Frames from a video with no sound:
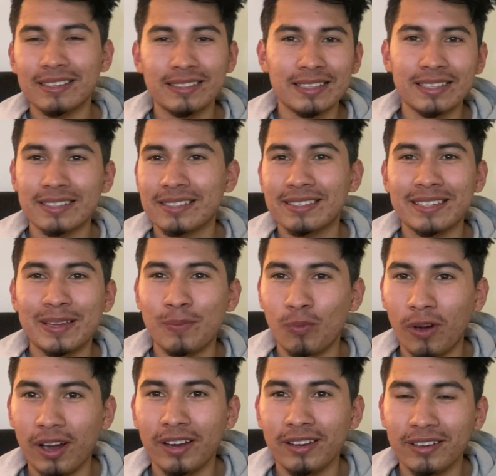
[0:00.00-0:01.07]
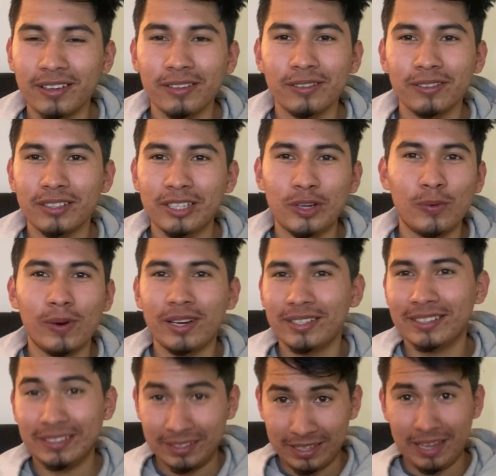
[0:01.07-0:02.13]
doesn't seem right, you know? You don't want to
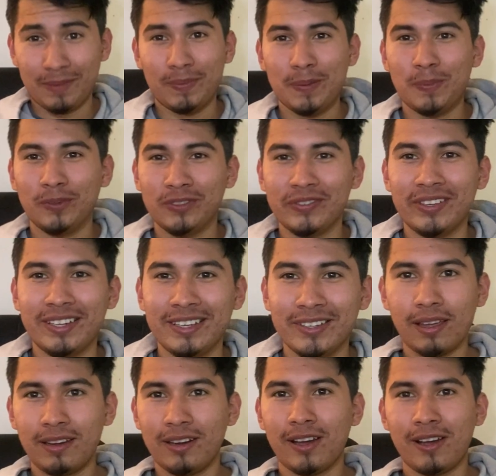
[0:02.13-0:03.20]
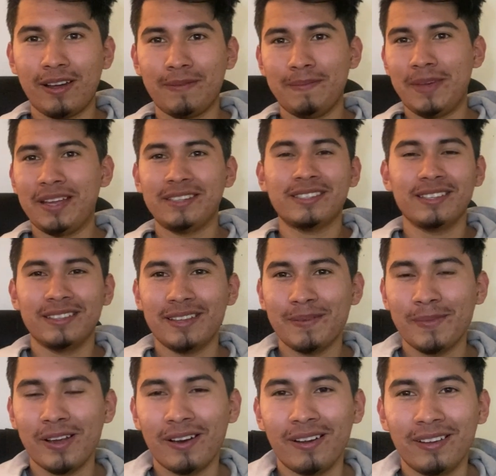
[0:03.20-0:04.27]
just take people's videos and not mention
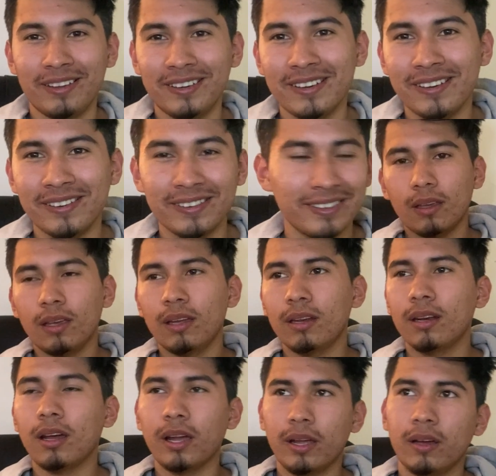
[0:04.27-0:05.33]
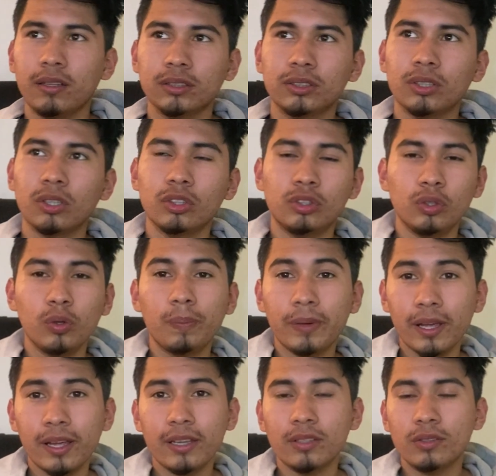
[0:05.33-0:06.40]
them at all, you know? And I also do
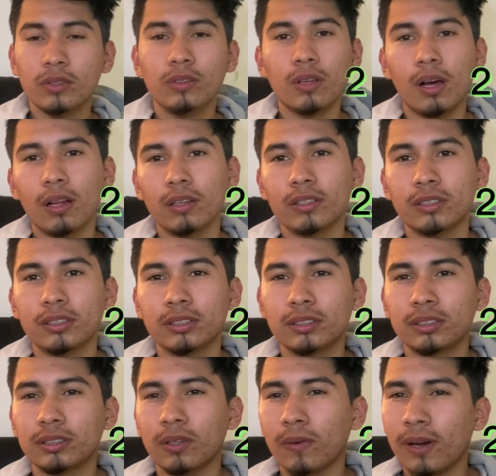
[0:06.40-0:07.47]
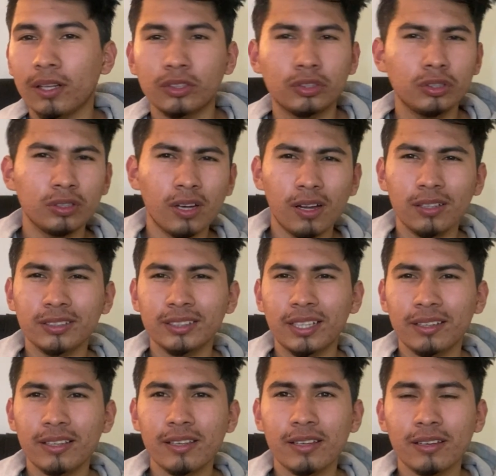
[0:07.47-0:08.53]
pay $2, around $2 I
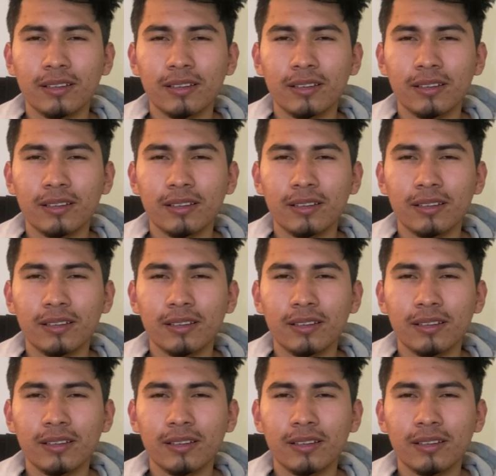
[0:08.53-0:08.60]
think,